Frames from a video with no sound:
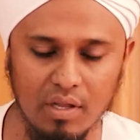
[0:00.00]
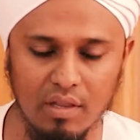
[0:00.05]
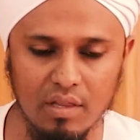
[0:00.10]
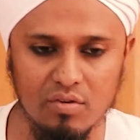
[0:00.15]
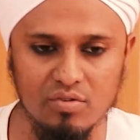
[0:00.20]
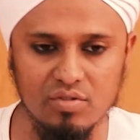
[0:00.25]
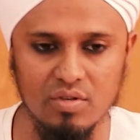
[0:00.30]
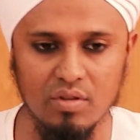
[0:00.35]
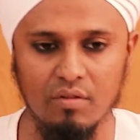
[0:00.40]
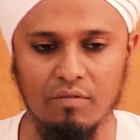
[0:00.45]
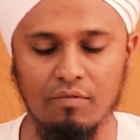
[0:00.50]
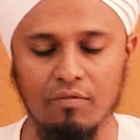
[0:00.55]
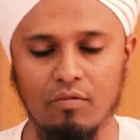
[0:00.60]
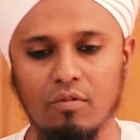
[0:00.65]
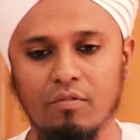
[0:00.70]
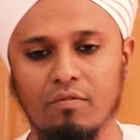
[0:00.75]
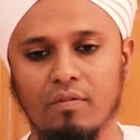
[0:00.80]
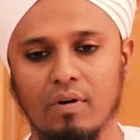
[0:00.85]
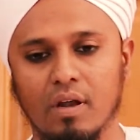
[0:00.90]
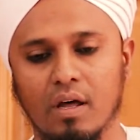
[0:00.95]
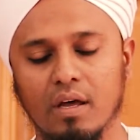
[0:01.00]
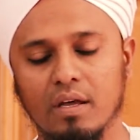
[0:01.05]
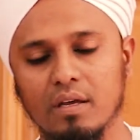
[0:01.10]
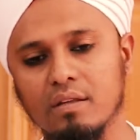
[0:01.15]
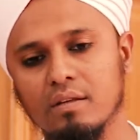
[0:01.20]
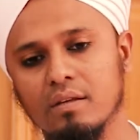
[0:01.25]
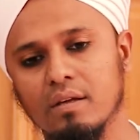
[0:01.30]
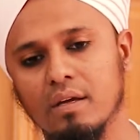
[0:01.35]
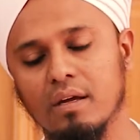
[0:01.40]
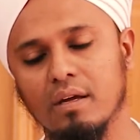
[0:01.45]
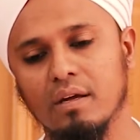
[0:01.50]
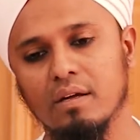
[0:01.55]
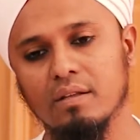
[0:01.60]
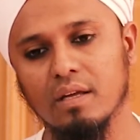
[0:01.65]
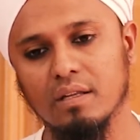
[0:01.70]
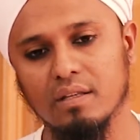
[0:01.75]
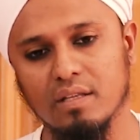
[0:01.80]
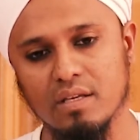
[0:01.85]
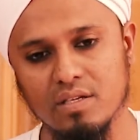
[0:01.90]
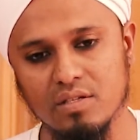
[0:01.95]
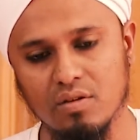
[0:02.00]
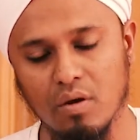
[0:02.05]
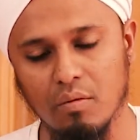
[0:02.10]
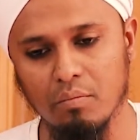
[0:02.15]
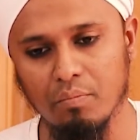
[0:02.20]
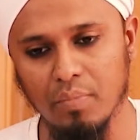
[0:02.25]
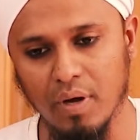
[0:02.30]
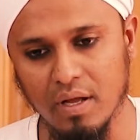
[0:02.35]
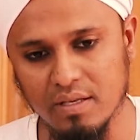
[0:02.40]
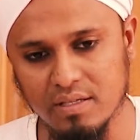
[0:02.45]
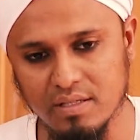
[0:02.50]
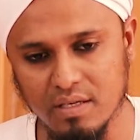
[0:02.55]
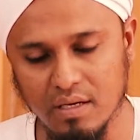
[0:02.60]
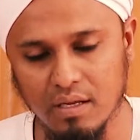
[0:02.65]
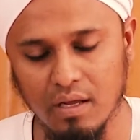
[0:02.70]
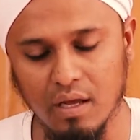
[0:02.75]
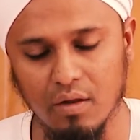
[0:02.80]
Those are the 4 fara'id that is compulsory.